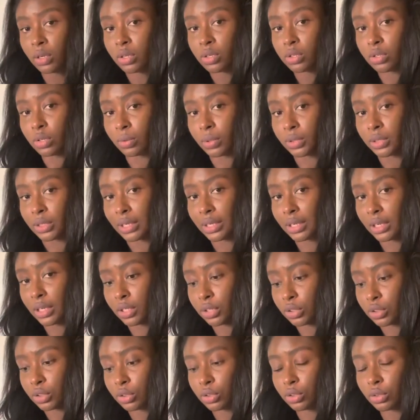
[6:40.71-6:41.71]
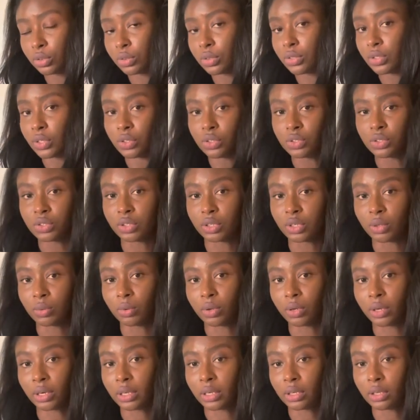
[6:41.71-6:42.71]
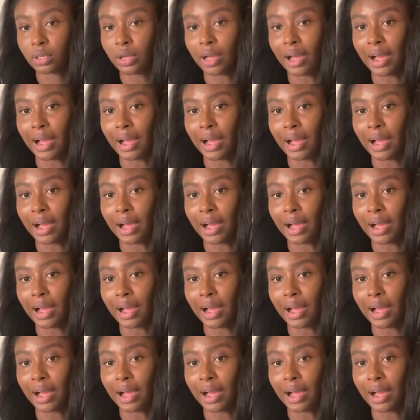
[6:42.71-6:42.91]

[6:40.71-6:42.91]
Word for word: So what you're gonna do since your work,